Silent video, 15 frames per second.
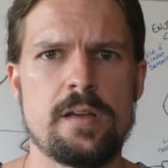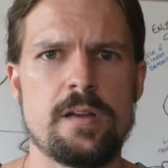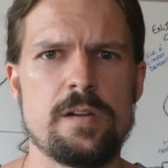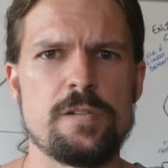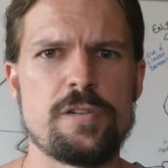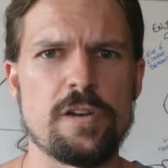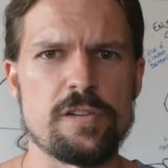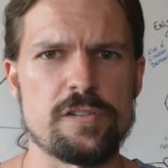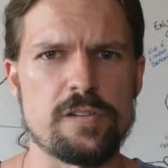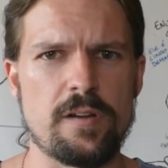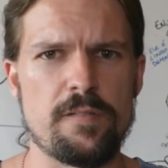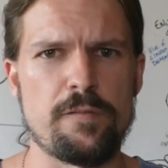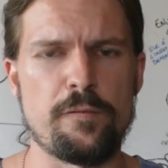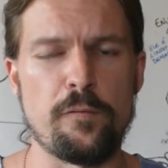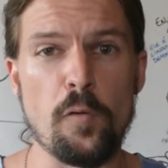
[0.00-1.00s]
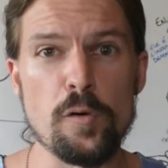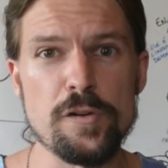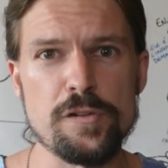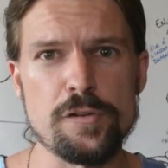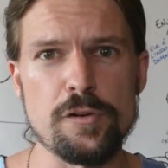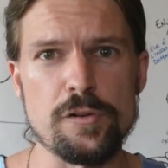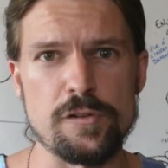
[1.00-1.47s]
just
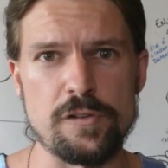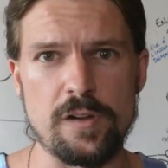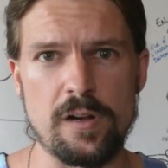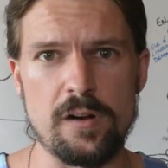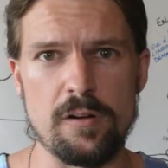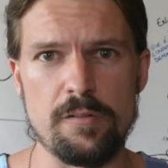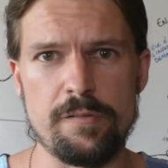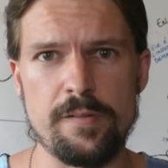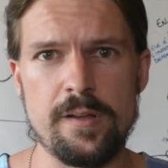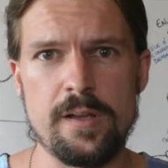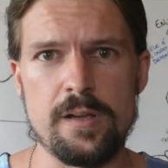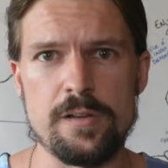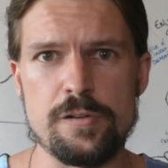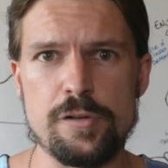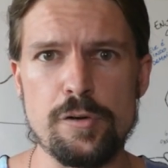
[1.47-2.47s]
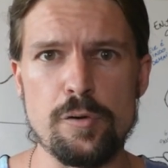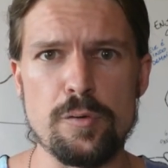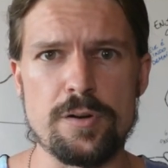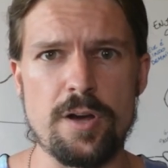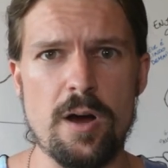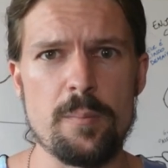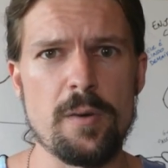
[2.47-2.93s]
force yourself to
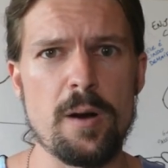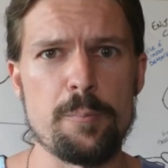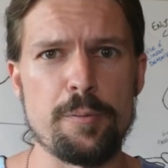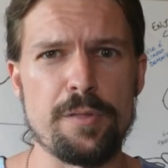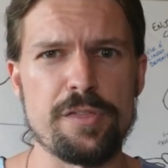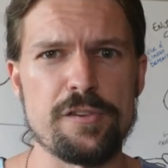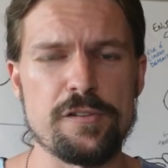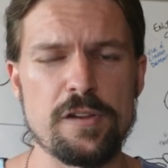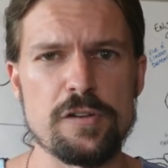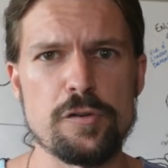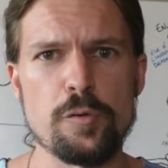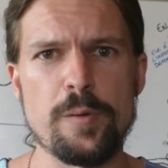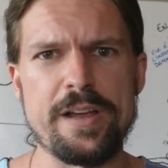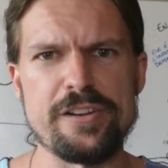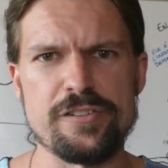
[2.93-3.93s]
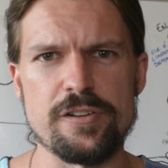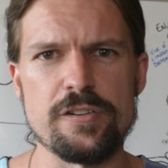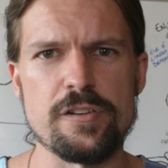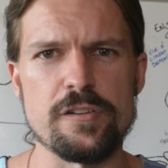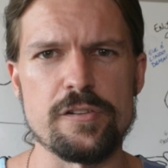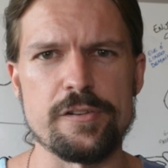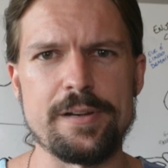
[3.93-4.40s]
come up with situations
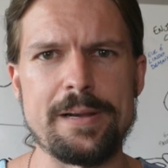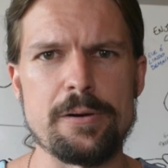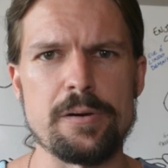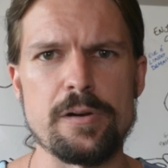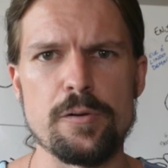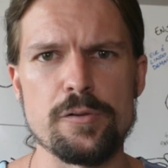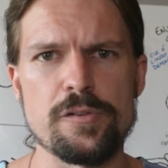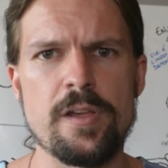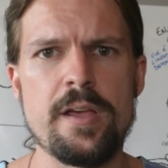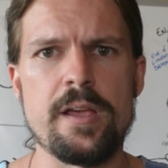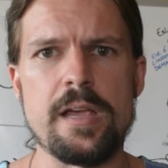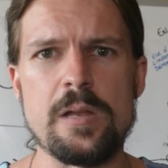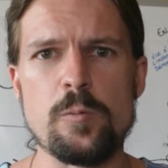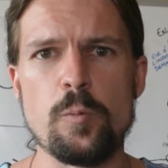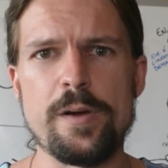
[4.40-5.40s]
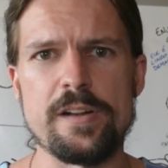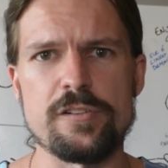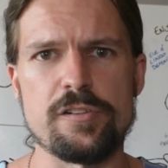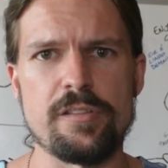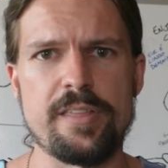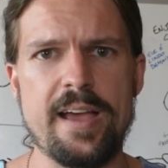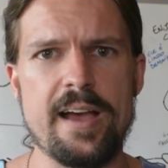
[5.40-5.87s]
and scenarios in which
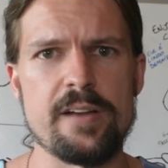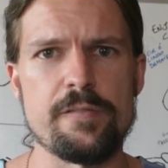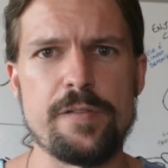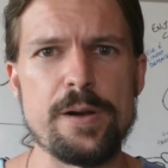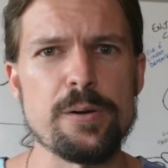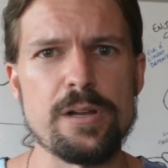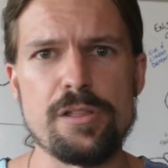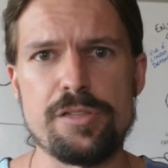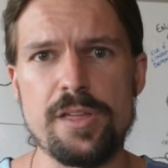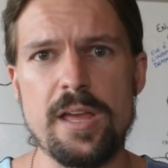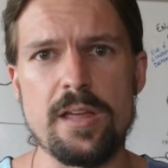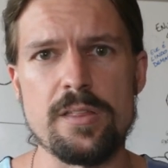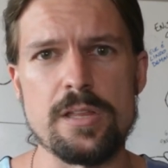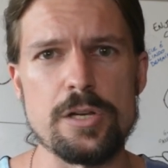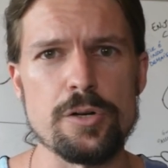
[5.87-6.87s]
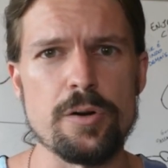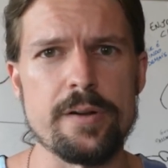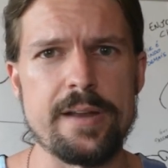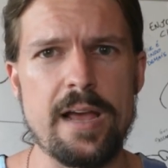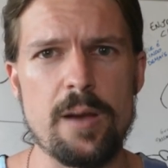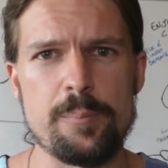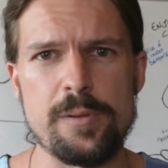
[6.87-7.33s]
that very thing that you're
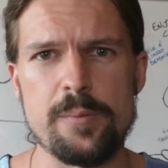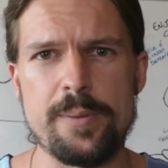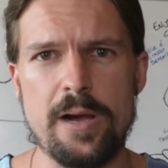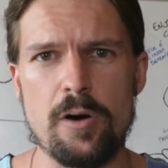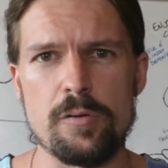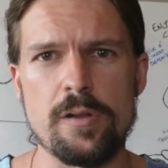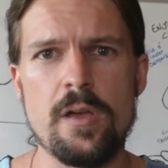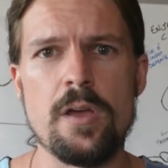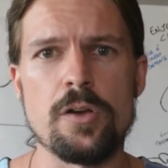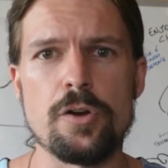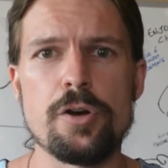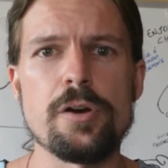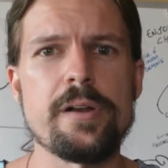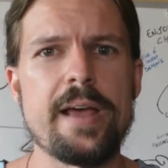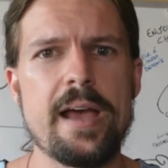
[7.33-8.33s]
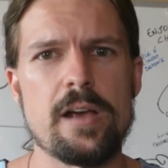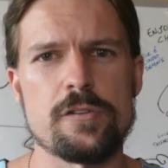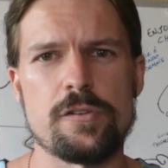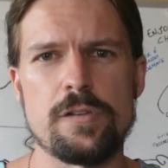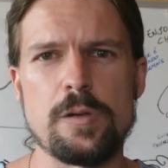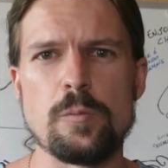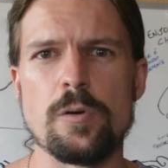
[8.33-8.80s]
unhappy about could
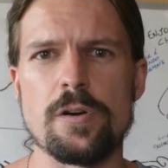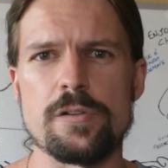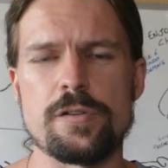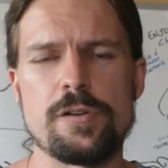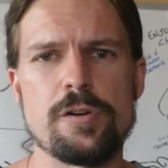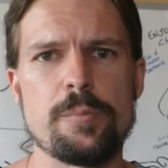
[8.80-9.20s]
actually work to your